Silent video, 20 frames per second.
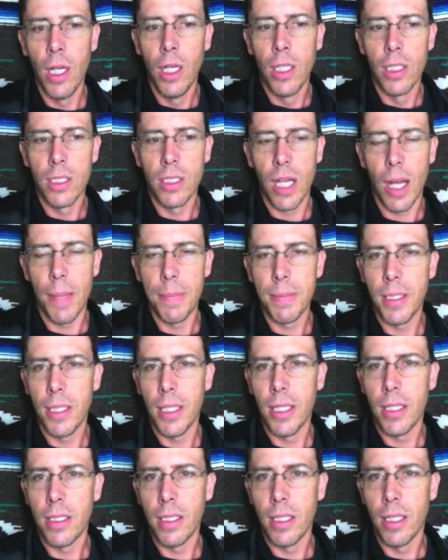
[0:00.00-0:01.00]
Stopped in
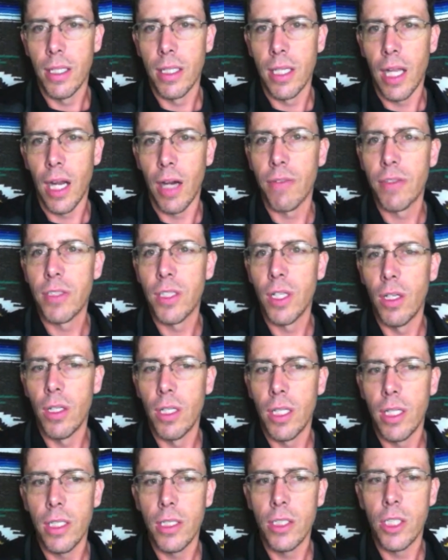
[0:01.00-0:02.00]
at the care
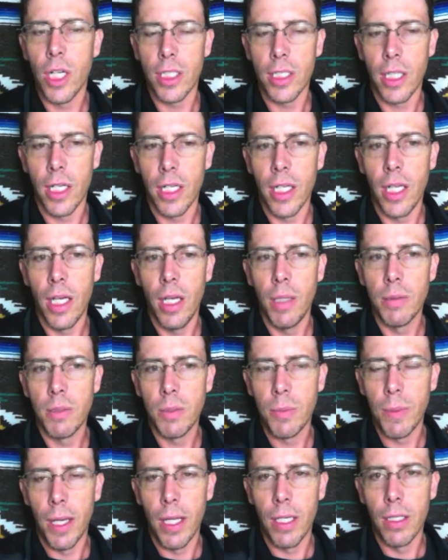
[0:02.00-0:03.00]
facility, checked on him,
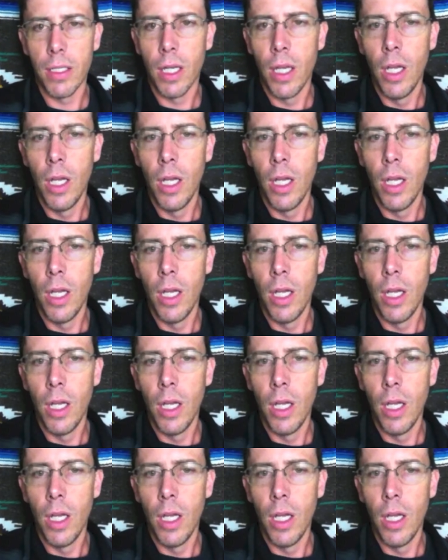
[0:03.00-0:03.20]
spent